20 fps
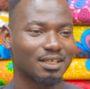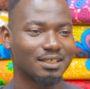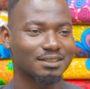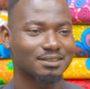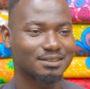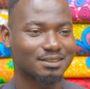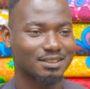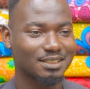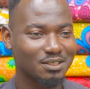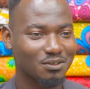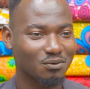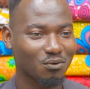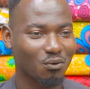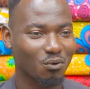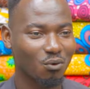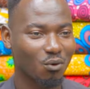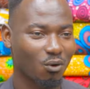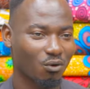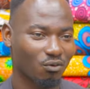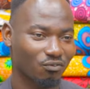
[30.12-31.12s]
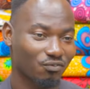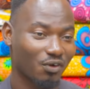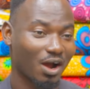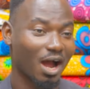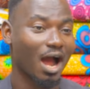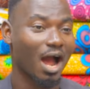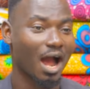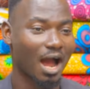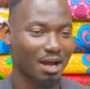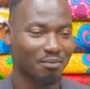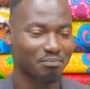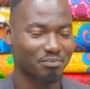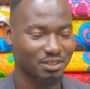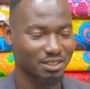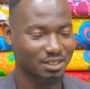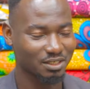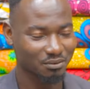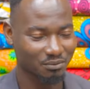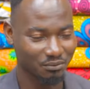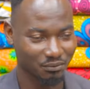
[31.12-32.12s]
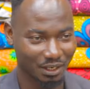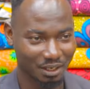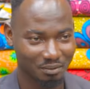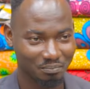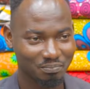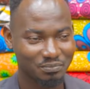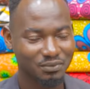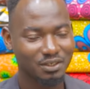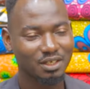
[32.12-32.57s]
the CEO of Abi Rap.